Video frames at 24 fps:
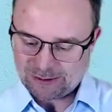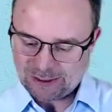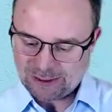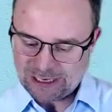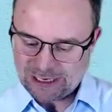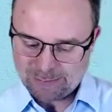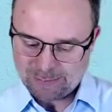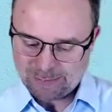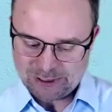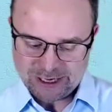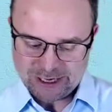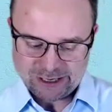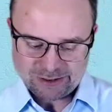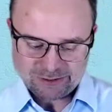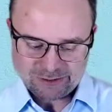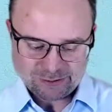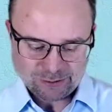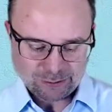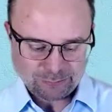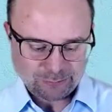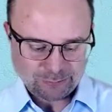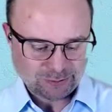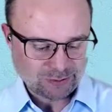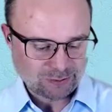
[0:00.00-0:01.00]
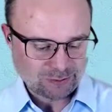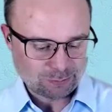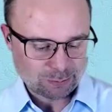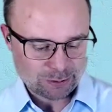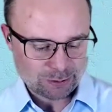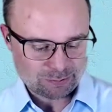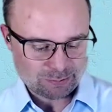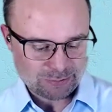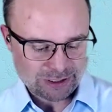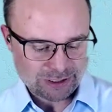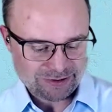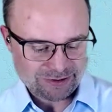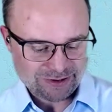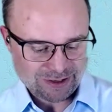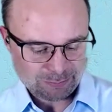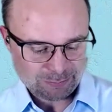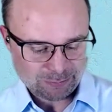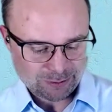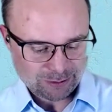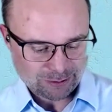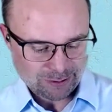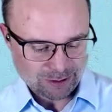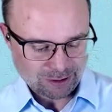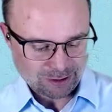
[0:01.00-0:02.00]
API and services was my
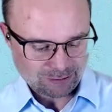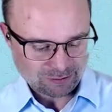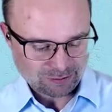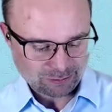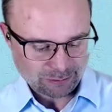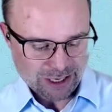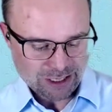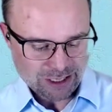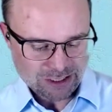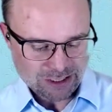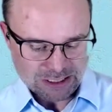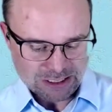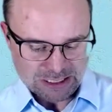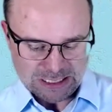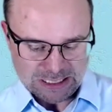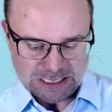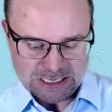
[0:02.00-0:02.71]
chapter. That's right.